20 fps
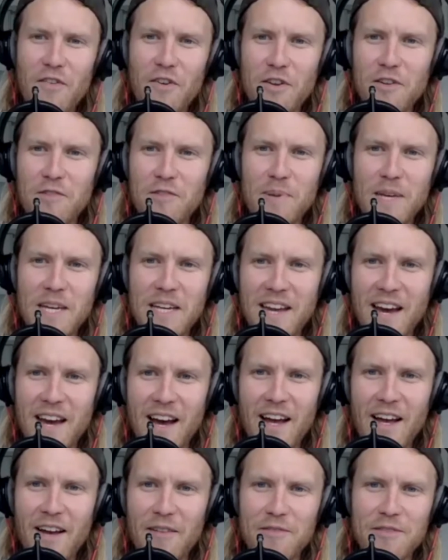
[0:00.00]
got is big
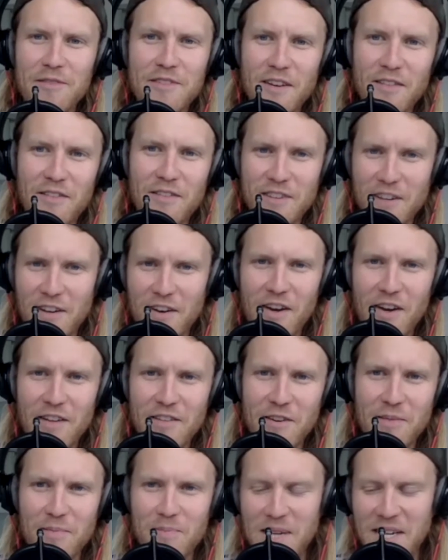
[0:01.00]
calves. Everyone's like, oh, he's
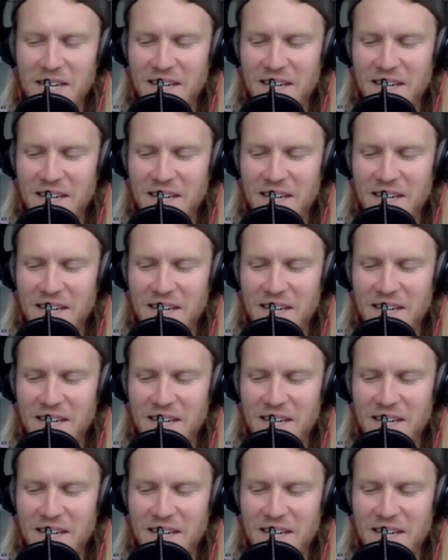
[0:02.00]
got big